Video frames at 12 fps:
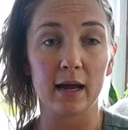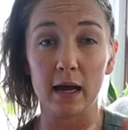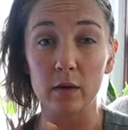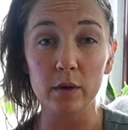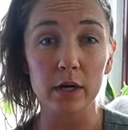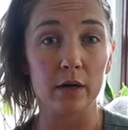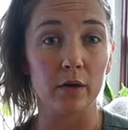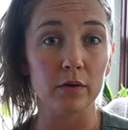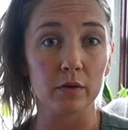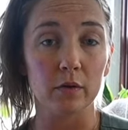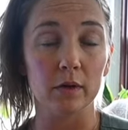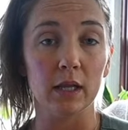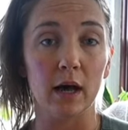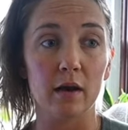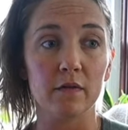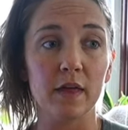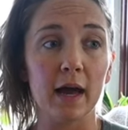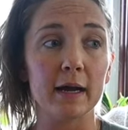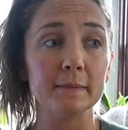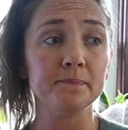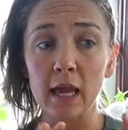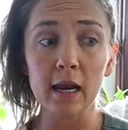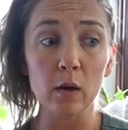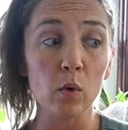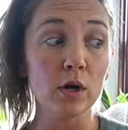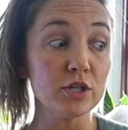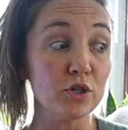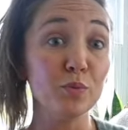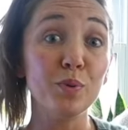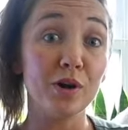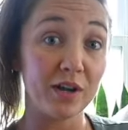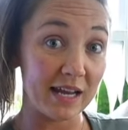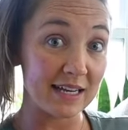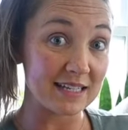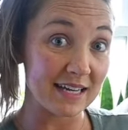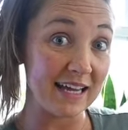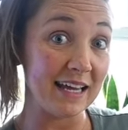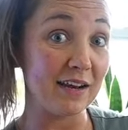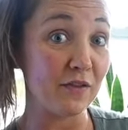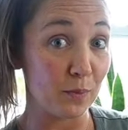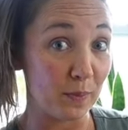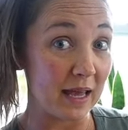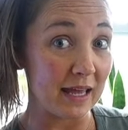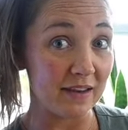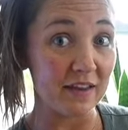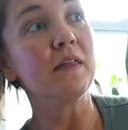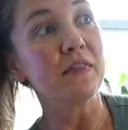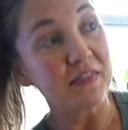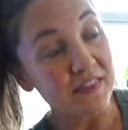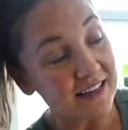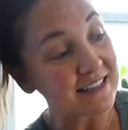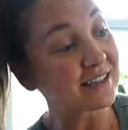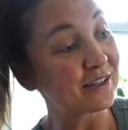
Kind of want to go through a lot of that and I want to put it in the bin that this